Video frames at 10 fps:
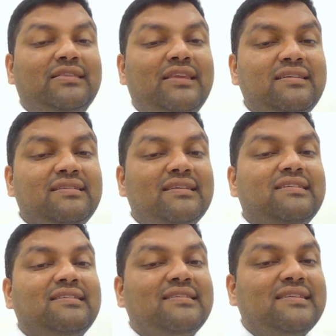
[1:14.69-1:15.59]
this
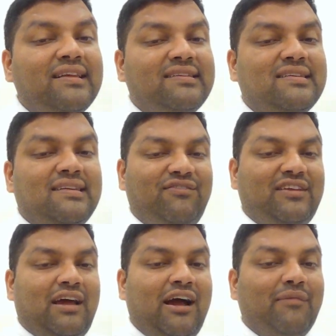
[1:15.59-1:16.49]
sensitive
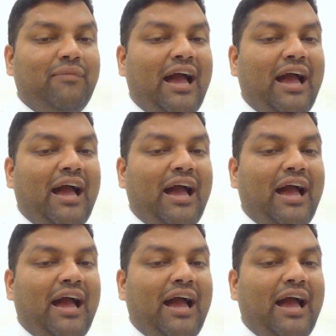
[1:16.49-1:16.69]
time